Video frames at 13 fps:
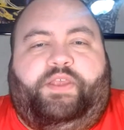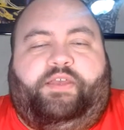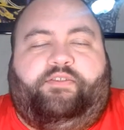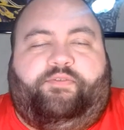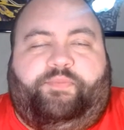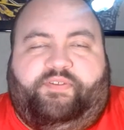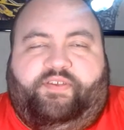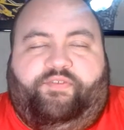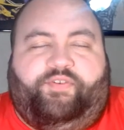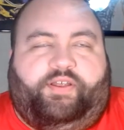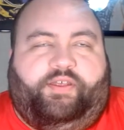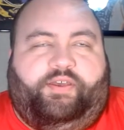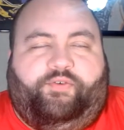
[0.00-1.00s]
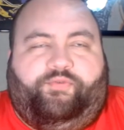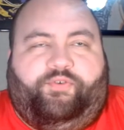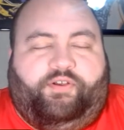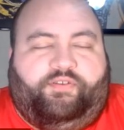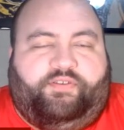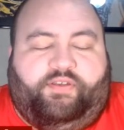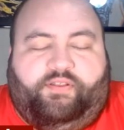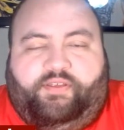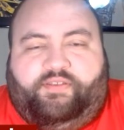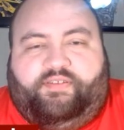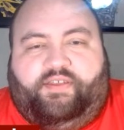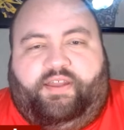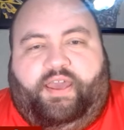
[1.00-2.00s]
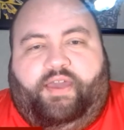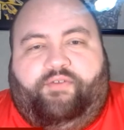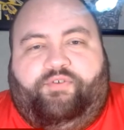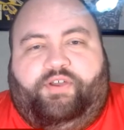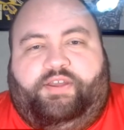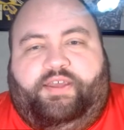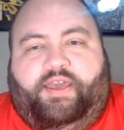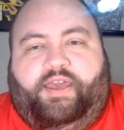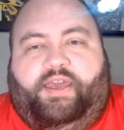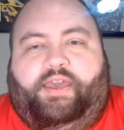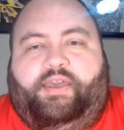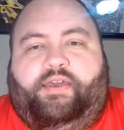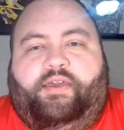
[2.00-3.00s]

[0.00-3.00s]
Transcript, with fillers: and specifically your first listen every day.